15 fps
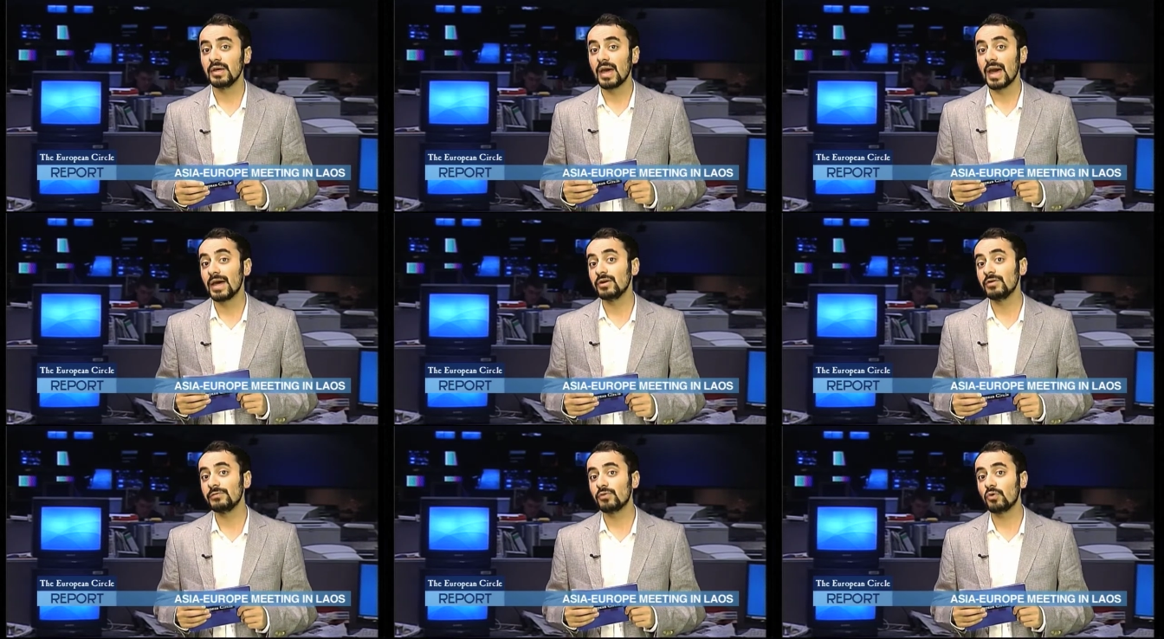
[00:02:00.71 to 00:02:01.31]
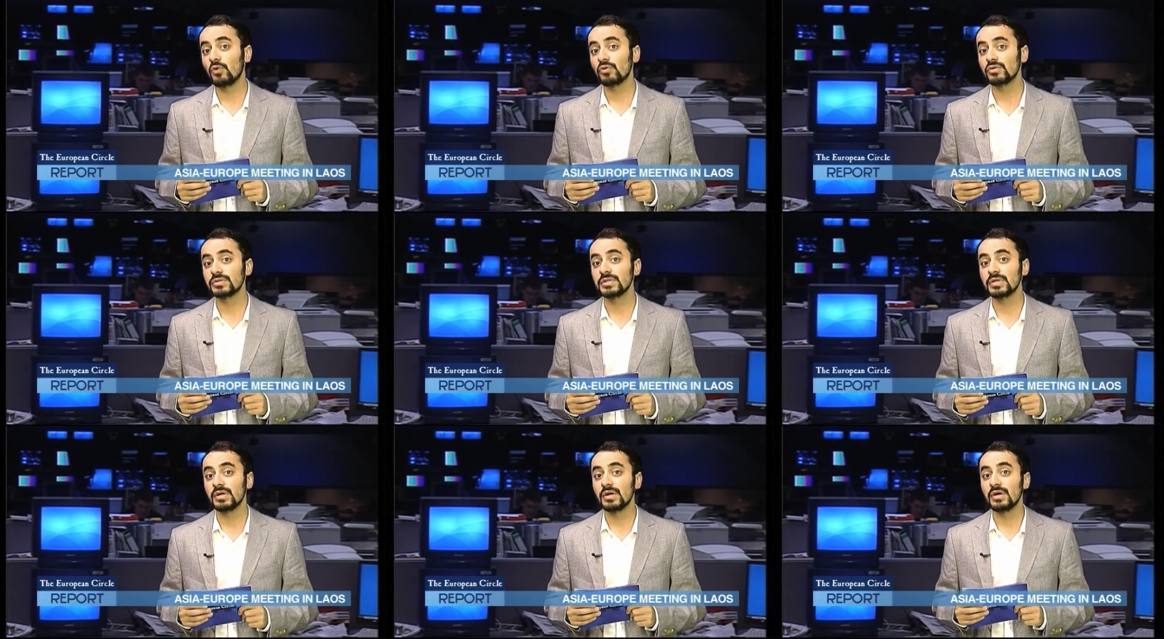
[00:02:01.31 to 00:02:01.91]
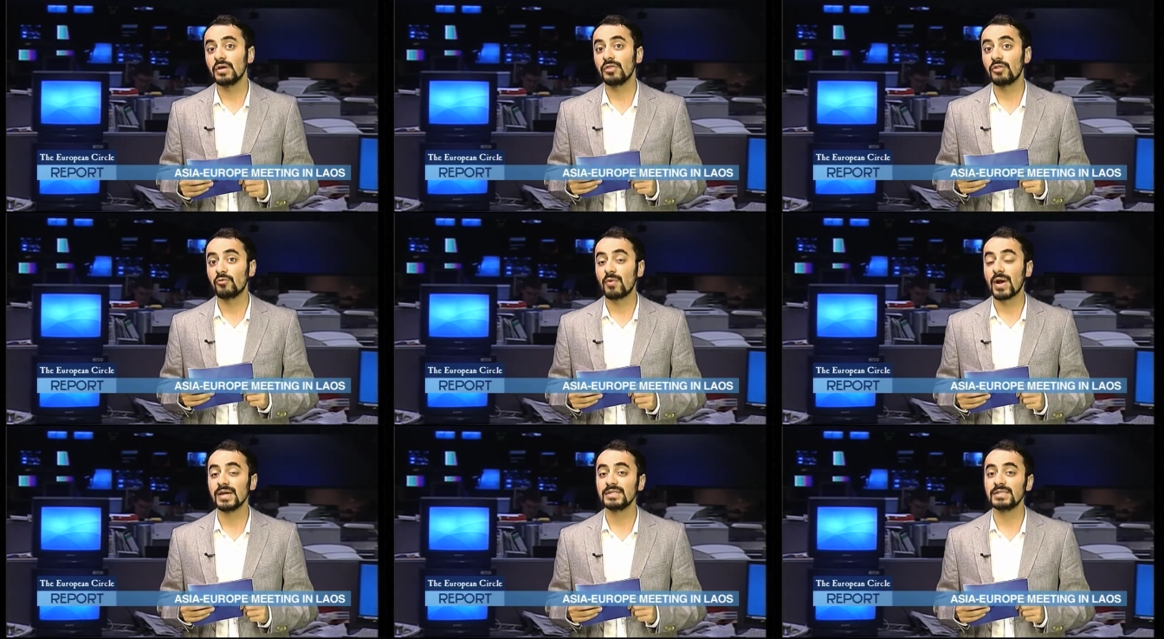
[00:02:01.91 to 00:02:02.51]
and, of course, the
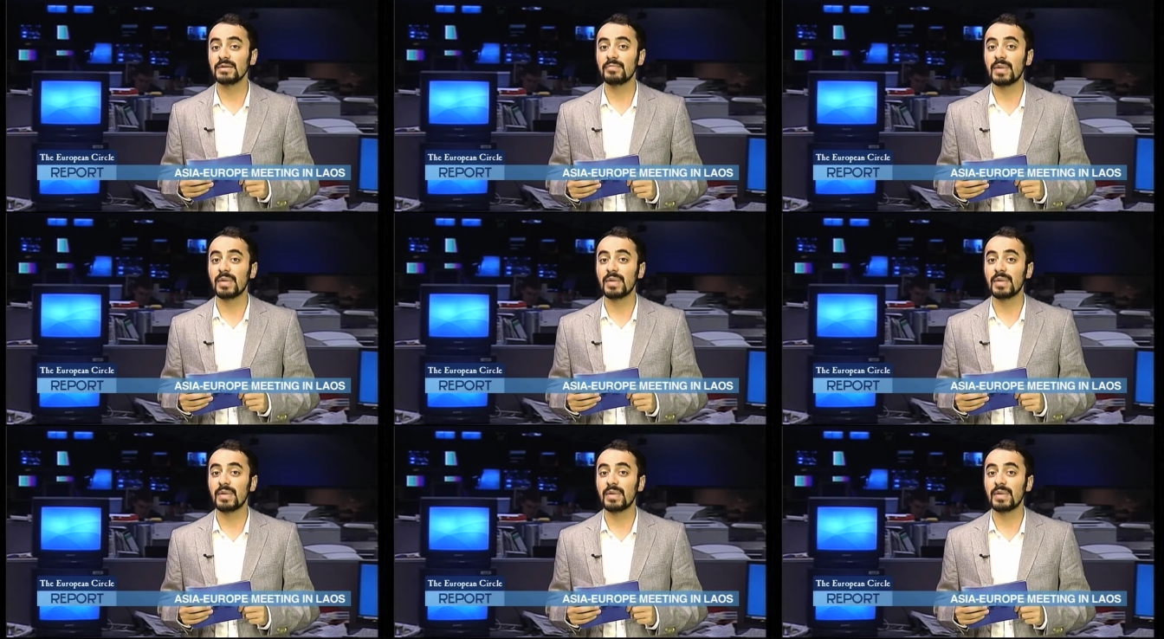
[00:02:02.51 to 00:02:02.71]
rising